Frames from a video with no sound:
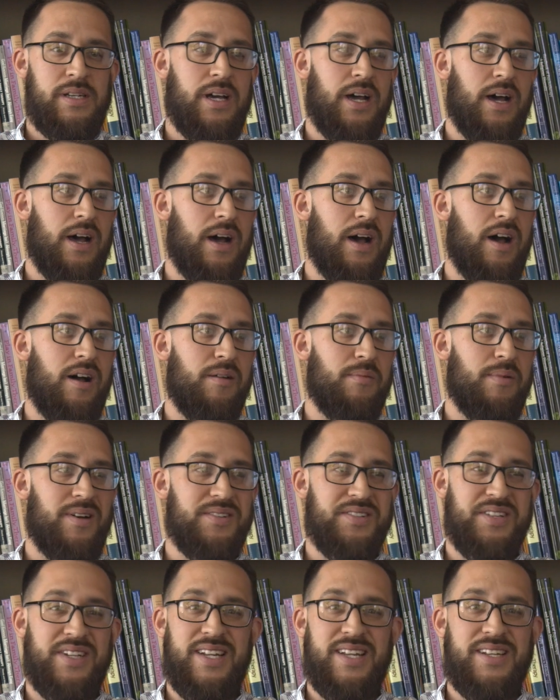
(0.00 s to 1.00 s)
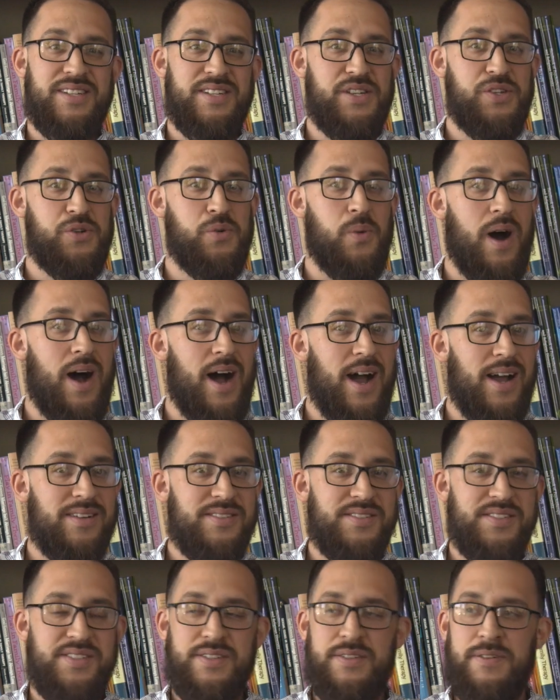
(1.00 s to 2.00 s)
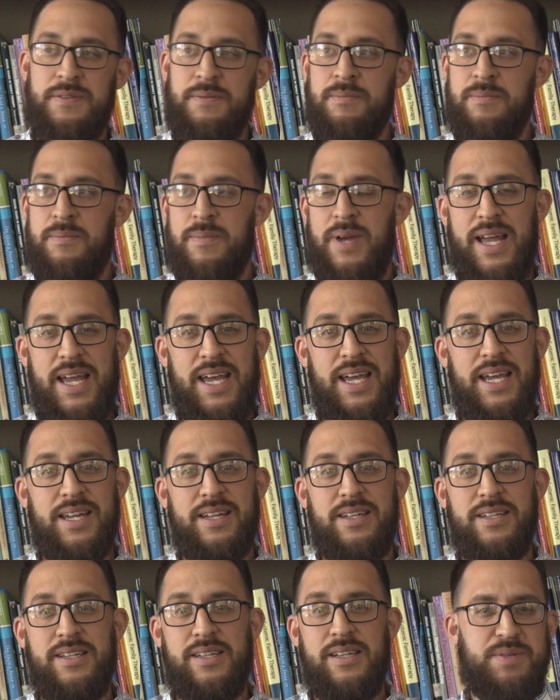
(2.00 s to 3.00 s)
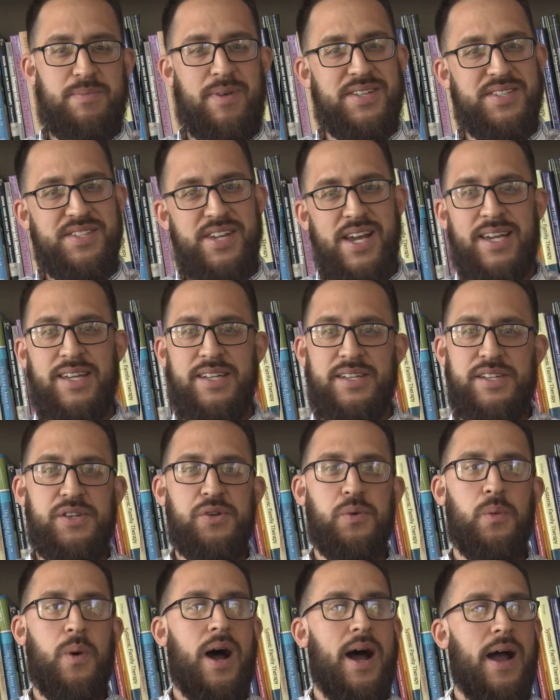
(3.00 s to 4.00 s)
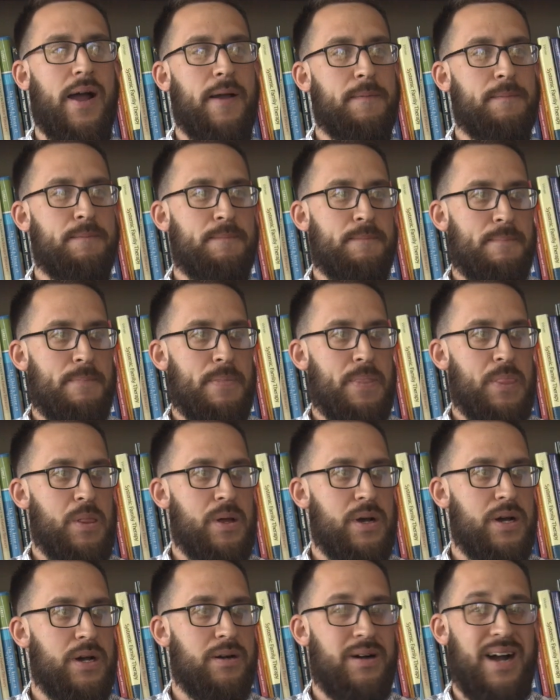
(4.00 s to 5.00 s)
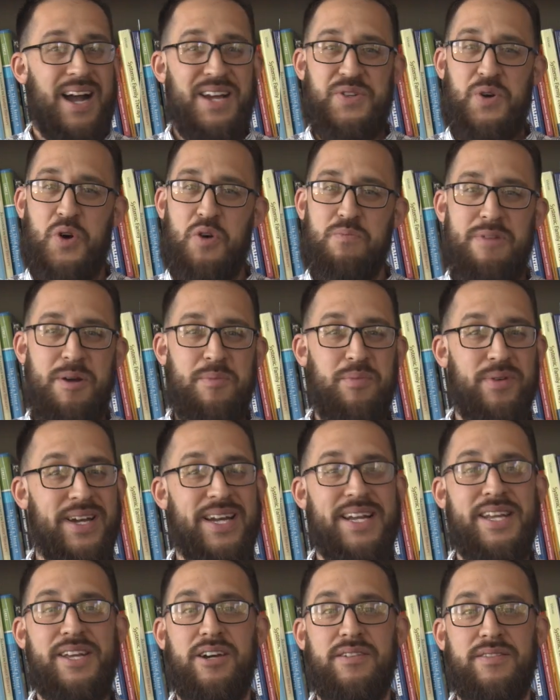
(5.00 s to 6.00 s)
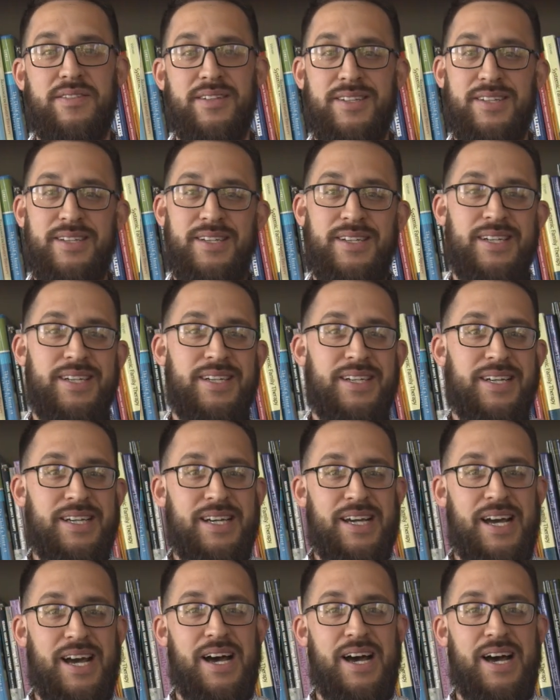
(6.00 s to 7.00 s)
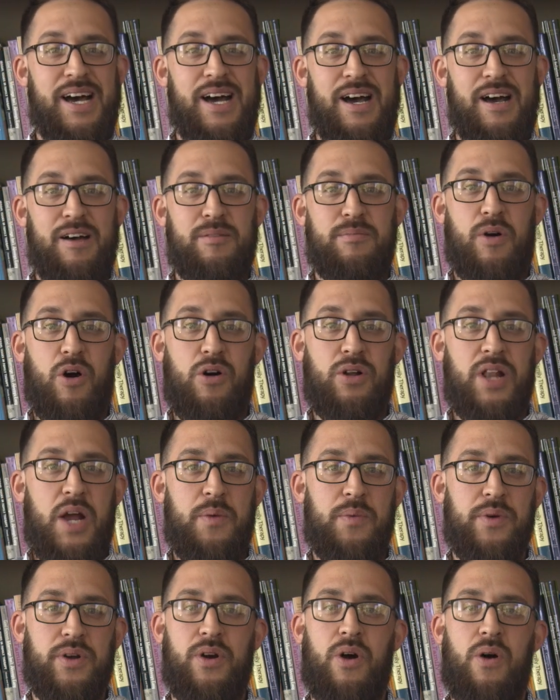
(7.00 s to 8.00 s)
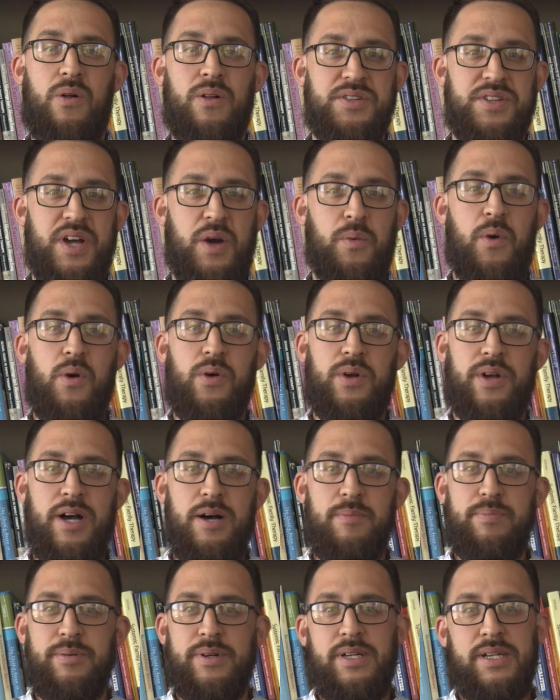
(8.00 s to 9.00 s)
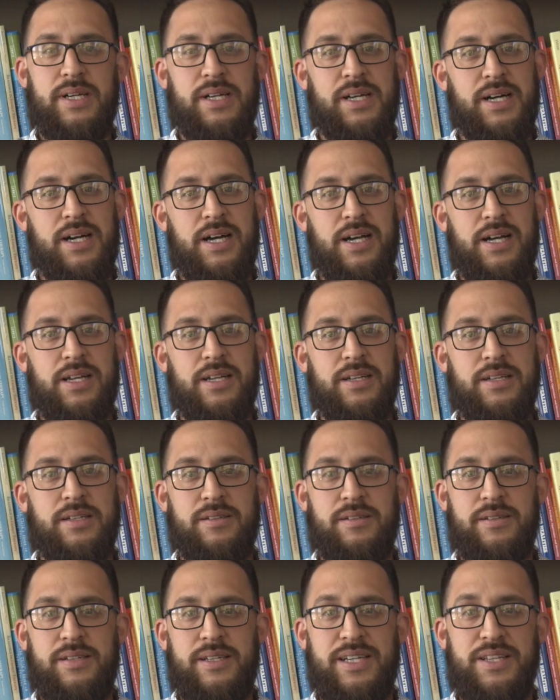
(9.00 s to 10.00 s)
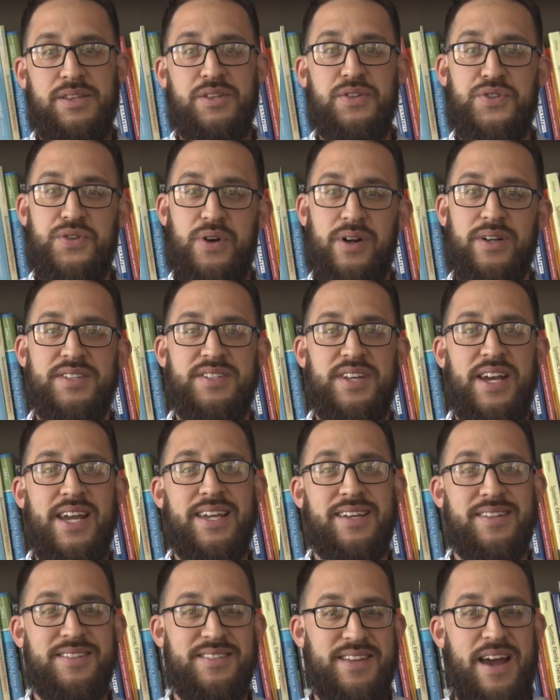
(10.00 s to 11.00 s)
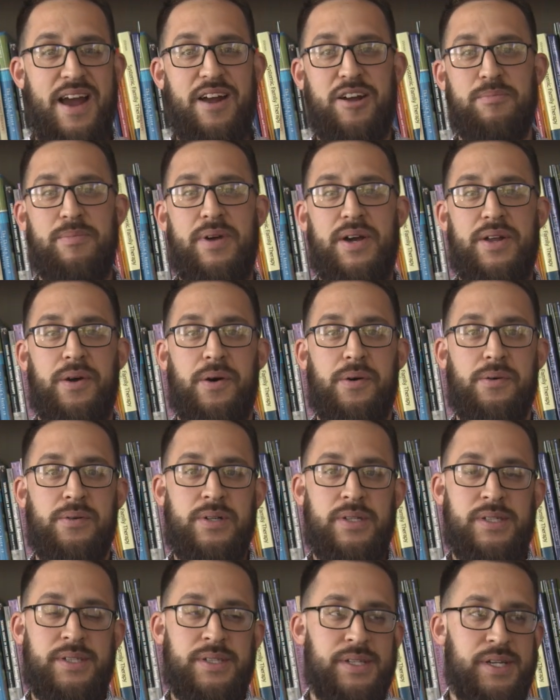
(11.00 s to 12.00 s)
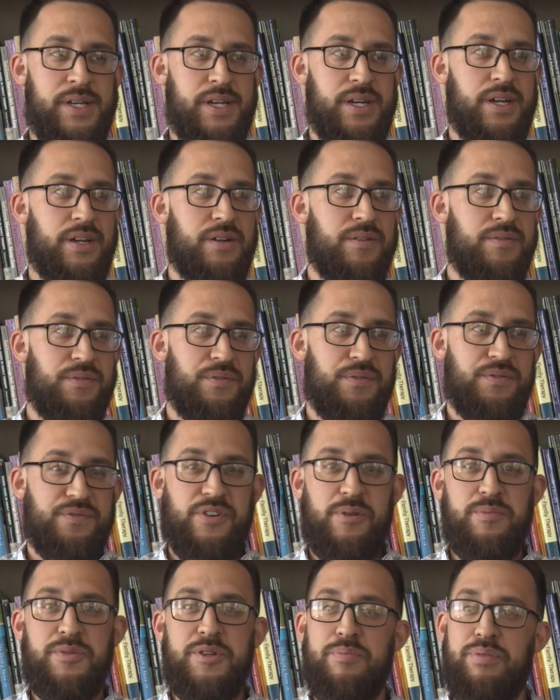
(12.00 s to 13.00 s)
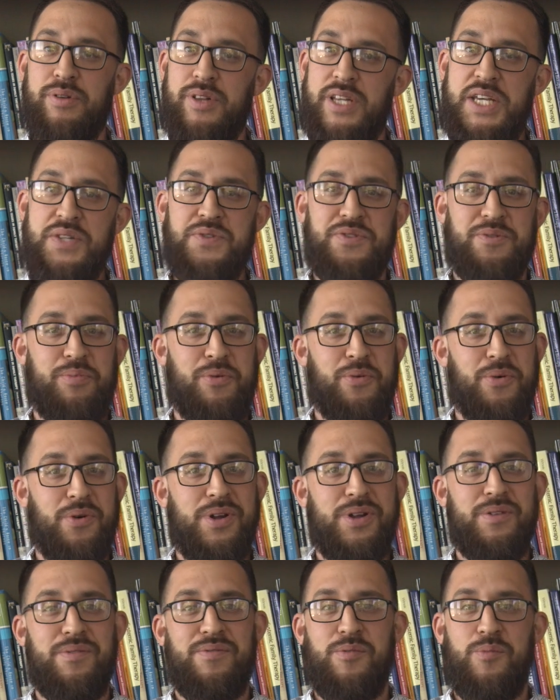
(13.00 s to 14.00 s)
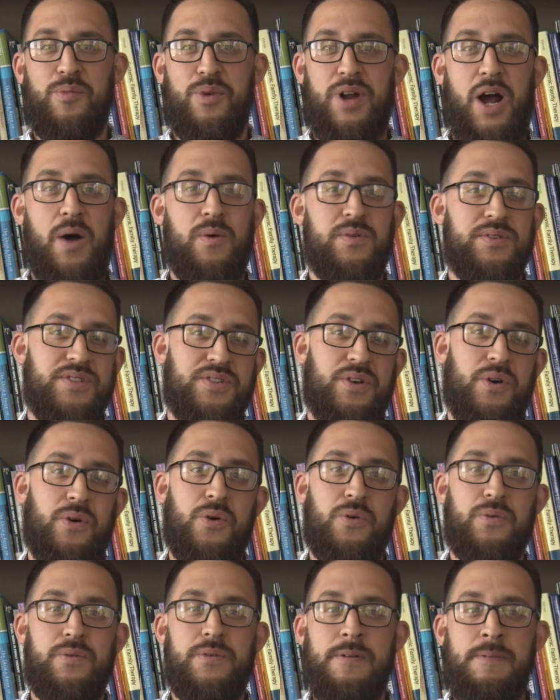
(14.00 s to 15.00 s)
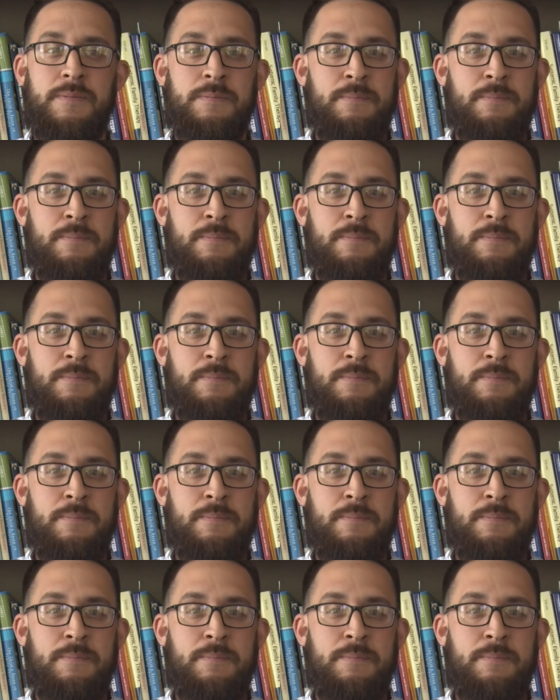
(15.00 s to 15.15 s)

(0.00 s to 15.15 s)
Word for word: Um, I was getting DUIs, and my second DUI, uh, I don't remember any of it. Uh, all I recall is I woke up uh, in the drunk tank in Sacramento, and from the police report and from what I was told,